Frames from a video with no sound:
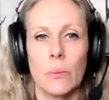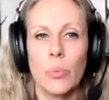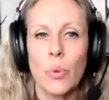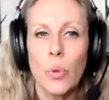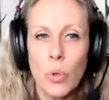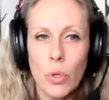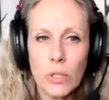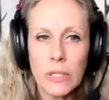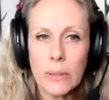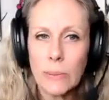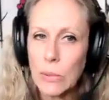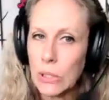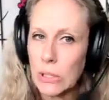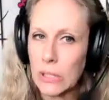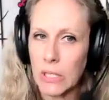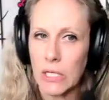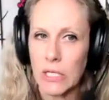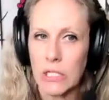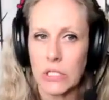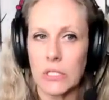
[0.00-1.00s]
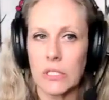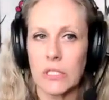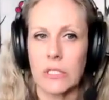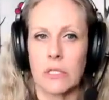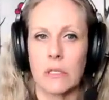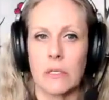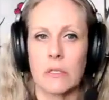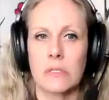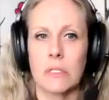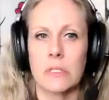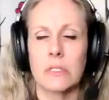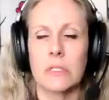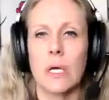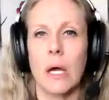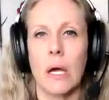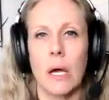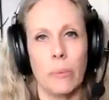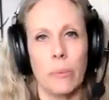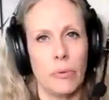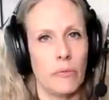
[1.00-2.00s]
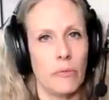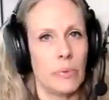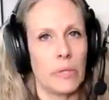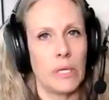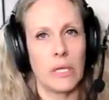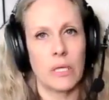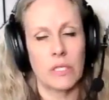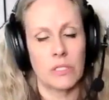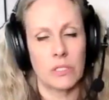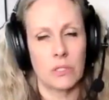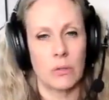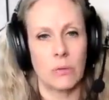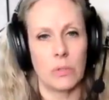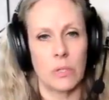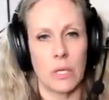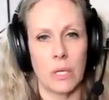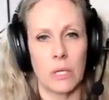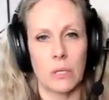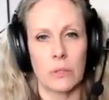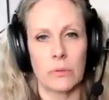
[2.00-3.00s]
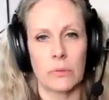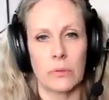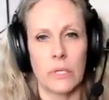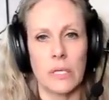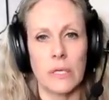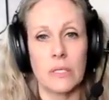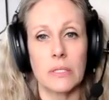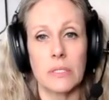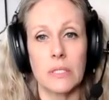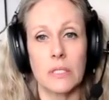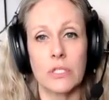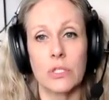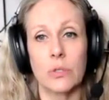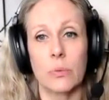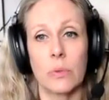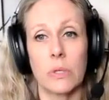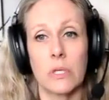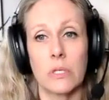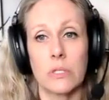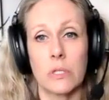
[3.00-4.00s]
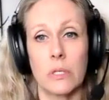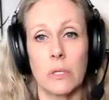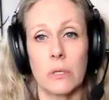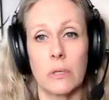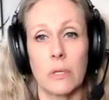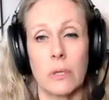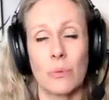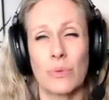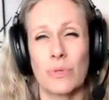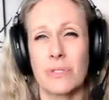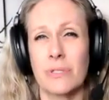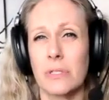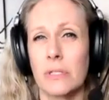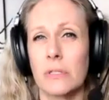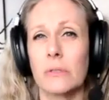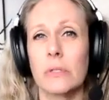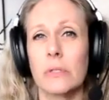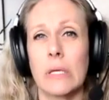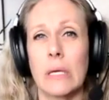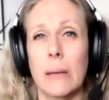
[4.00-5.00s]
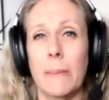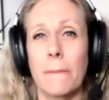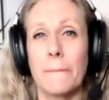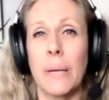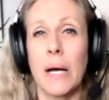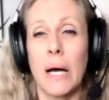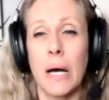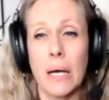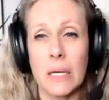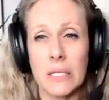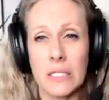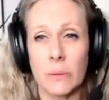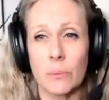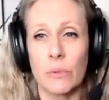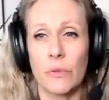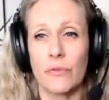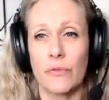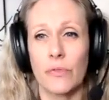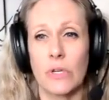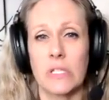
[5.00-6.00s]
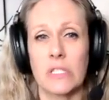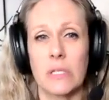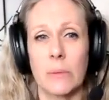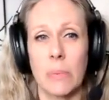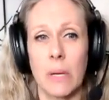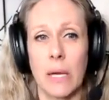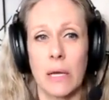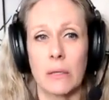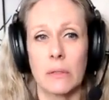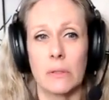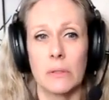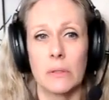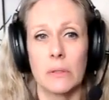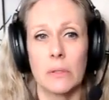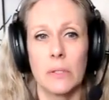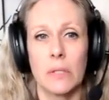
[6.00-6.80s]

poor communication skills on top of being so young created a situation that was nearly impossible for us to battle.